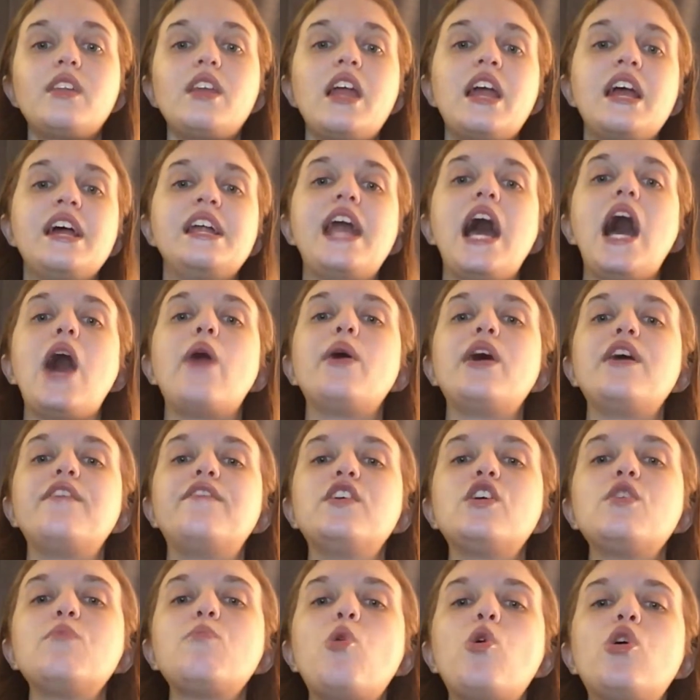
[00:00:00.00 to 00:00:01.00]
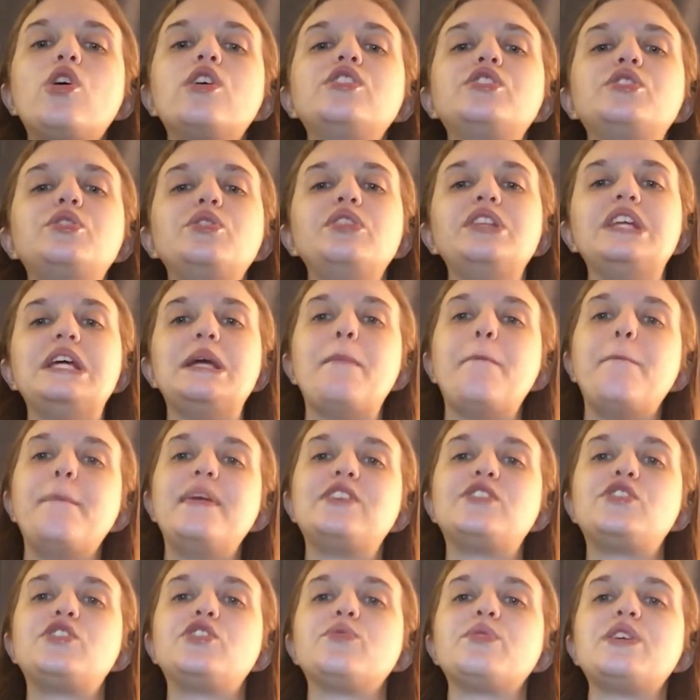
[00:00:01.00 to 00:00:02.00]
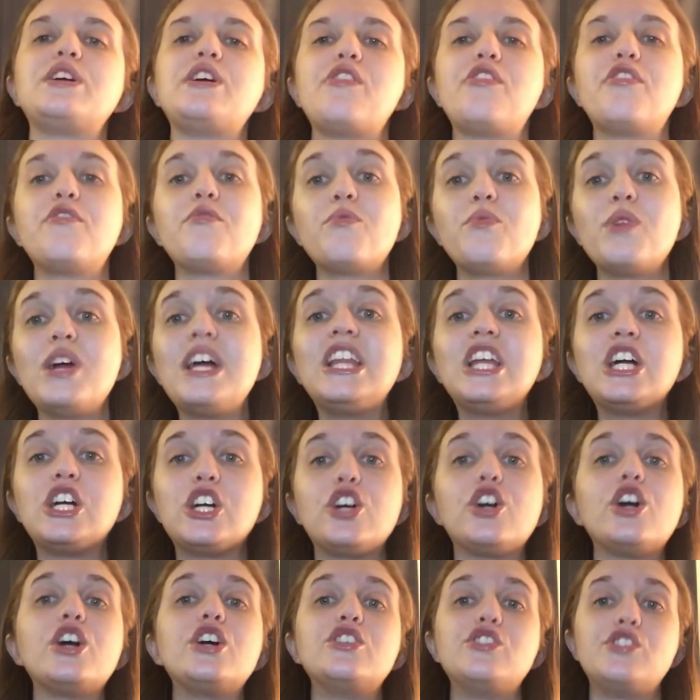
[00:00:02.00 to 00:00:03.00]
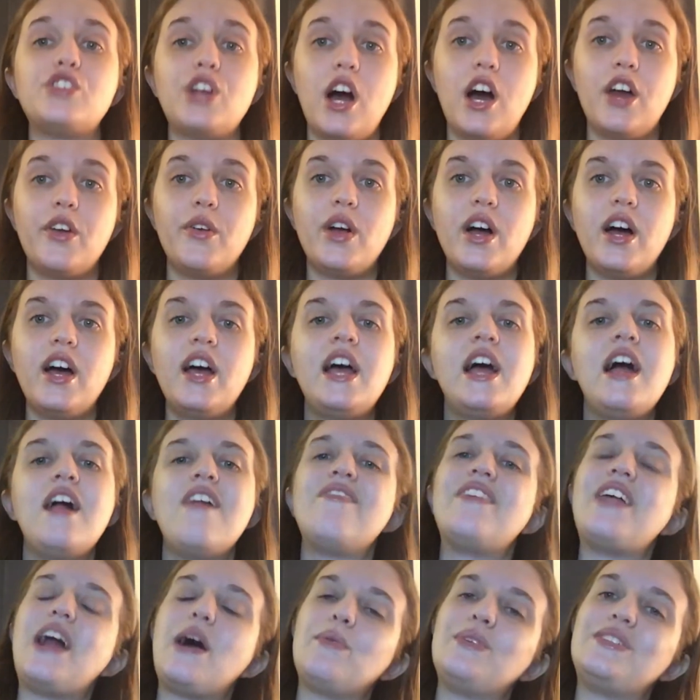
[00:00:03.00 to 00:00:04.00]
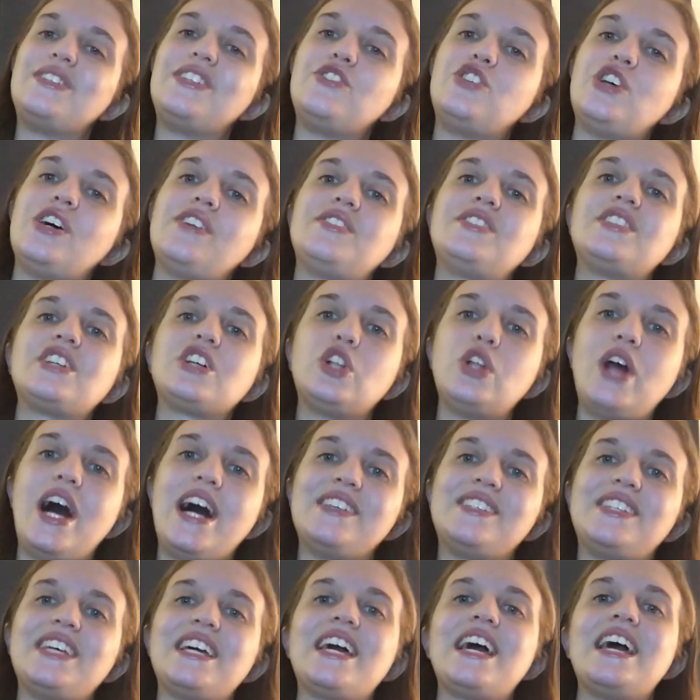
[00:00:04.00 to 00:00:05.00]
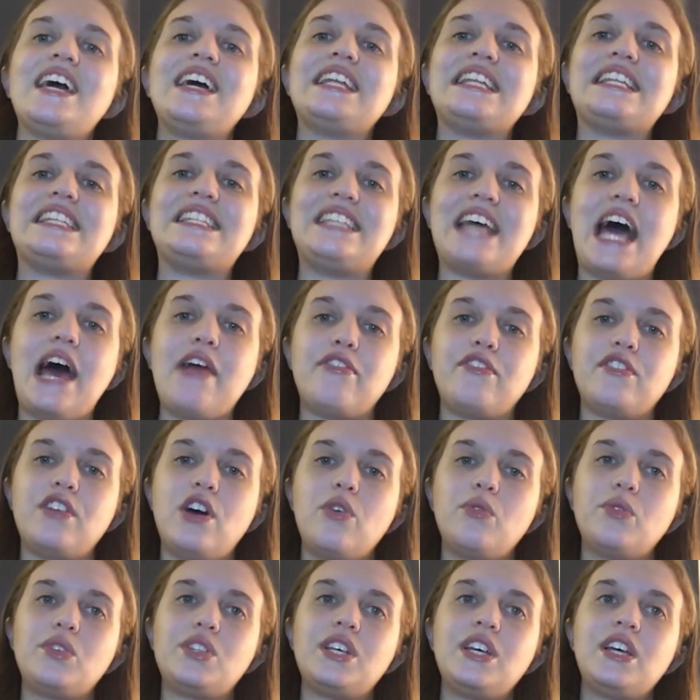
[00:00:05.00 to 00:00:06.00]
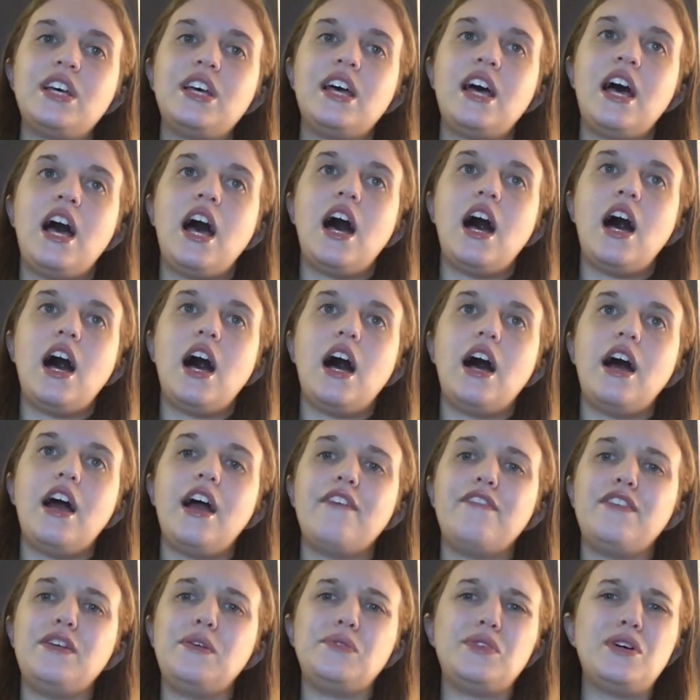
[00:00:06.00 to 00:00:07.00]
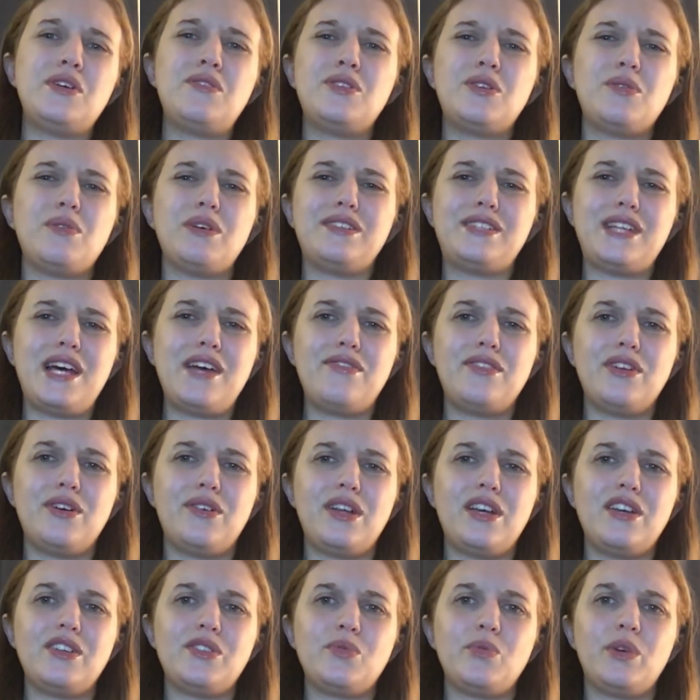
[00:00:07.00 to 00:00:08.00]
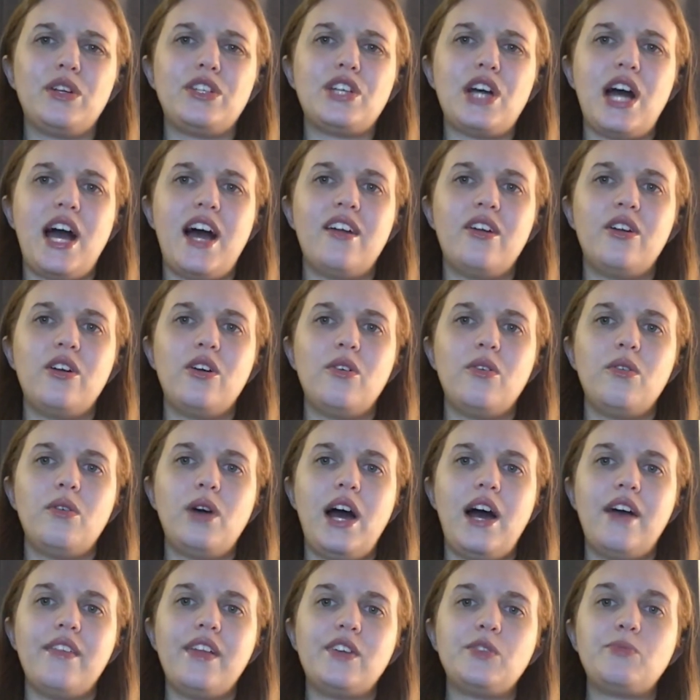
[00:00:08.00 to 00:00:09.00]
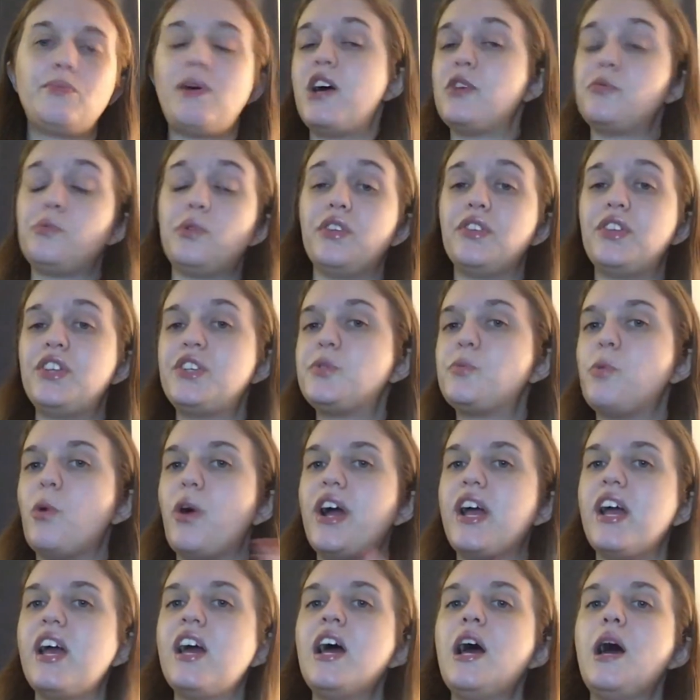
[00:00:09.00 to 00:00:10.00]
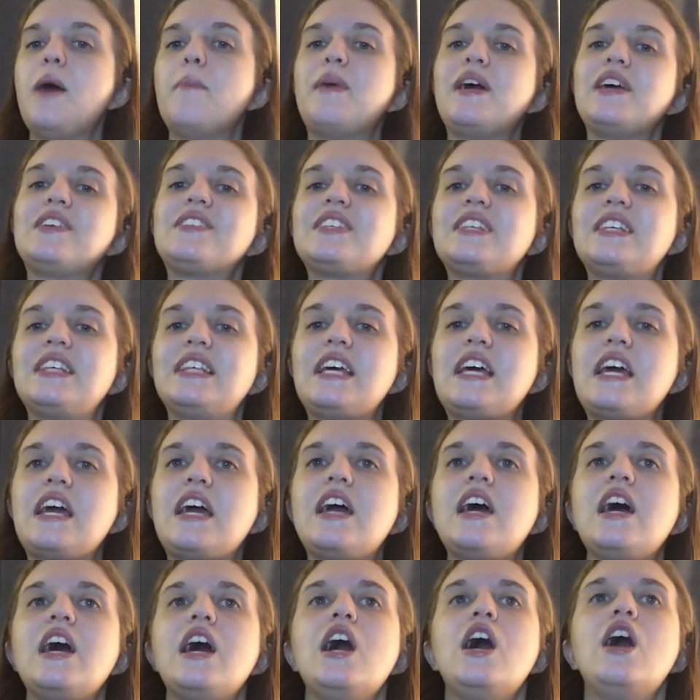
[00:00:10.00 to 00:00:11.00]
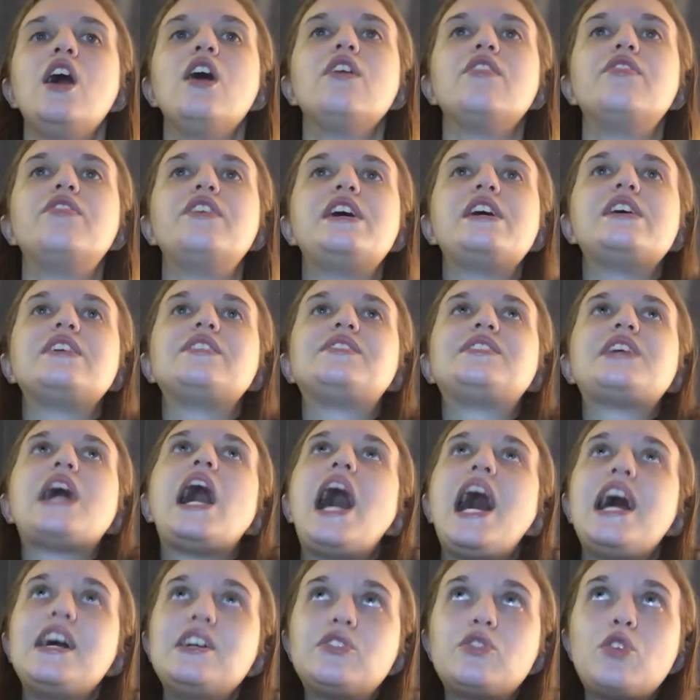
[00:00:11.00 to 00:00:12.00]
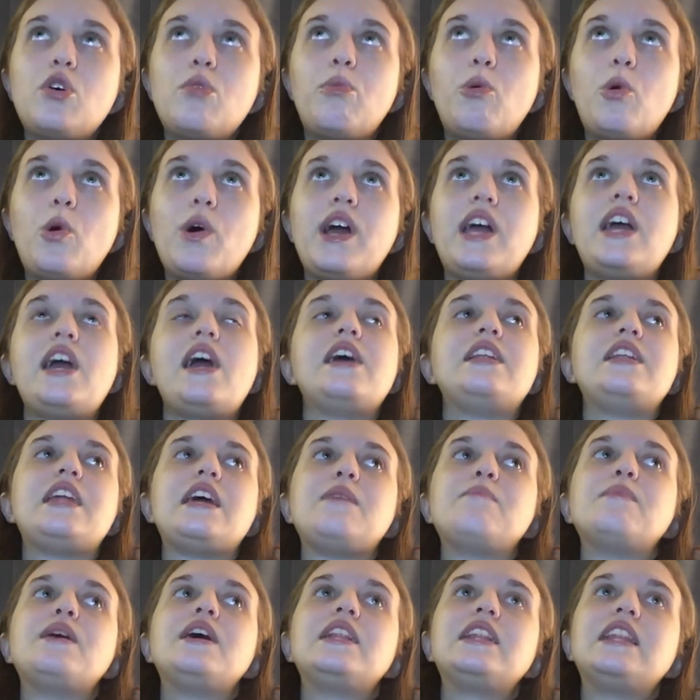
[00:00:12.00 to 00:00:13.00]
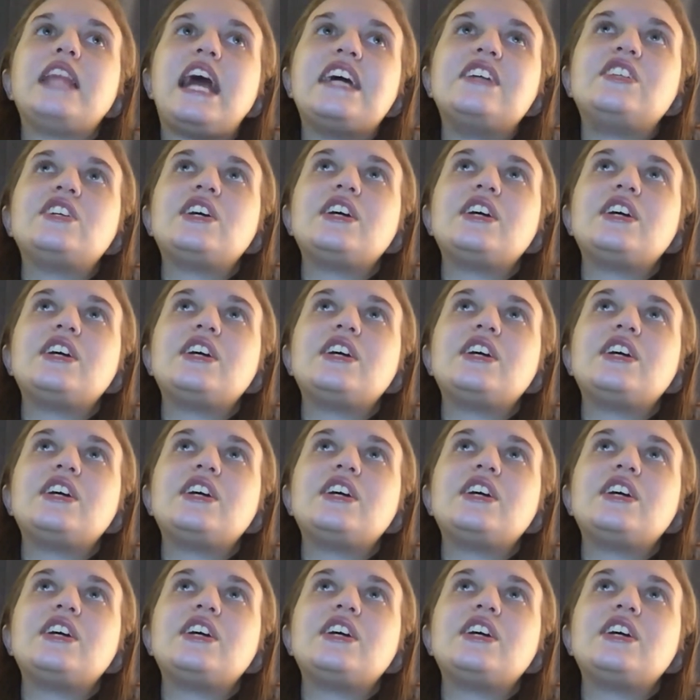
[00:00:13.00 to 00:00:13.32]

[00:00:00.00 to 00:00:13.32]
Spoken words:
Now, if you're more into the mystery thriller genre, then I would suggest the classic Death Note. If you don't know what Death Note is, which I don't know how that's possible at this point, basically this high school boy named Light